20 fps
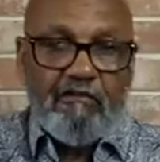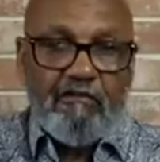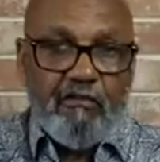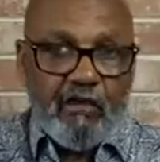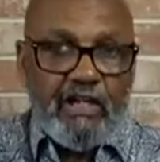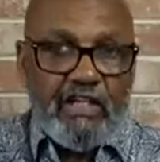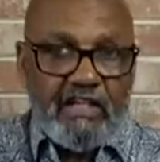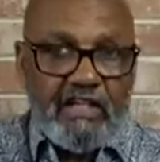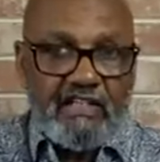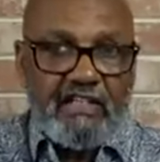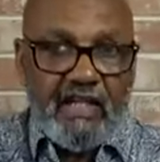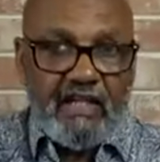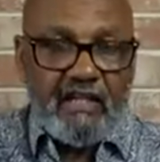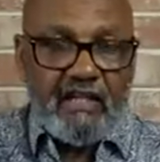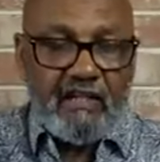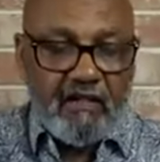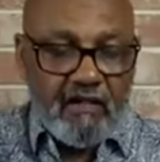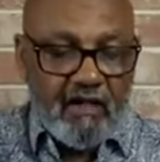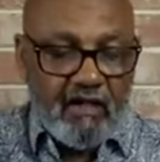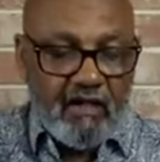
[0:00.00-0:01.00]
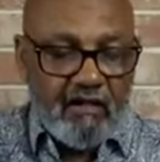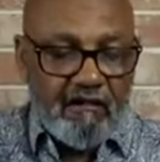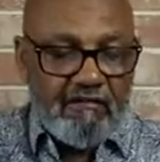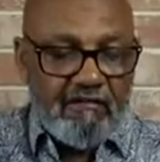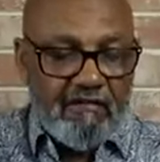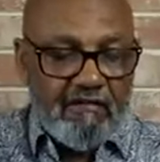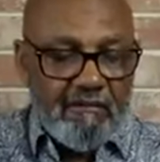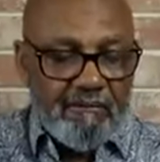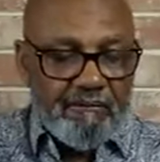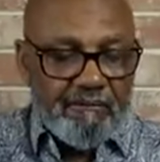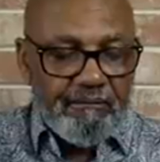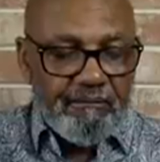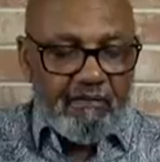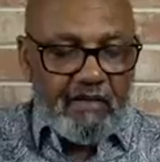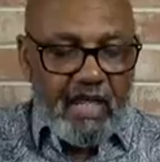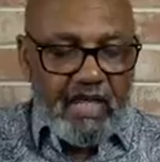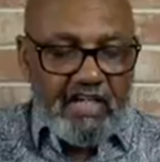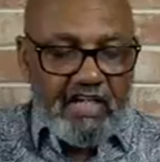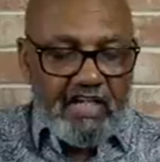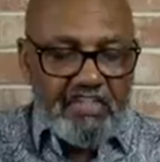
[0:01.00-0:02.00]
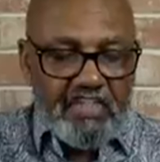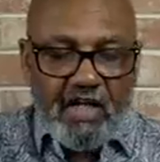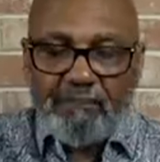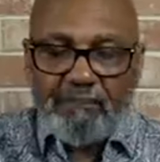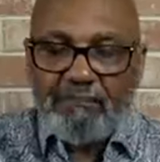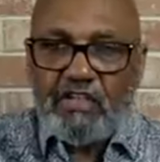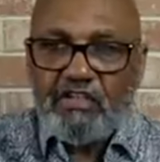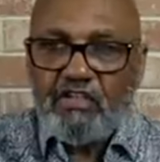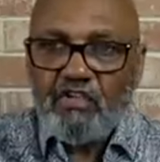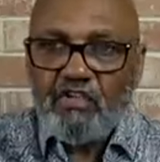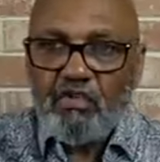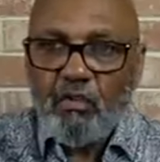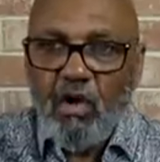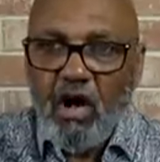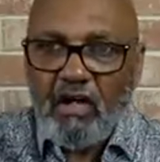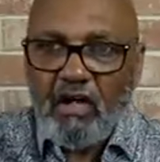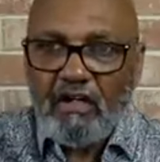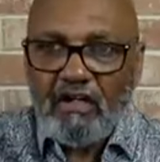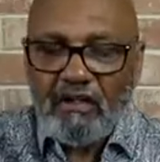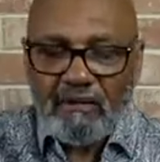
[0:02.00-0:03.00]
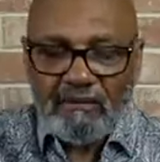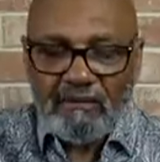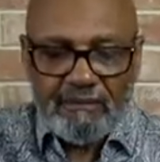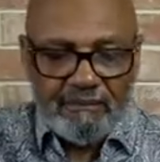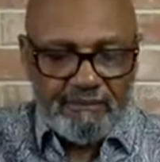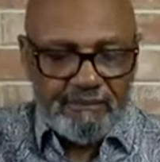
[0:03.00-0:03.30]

for he had taken it off, and jumped into the water.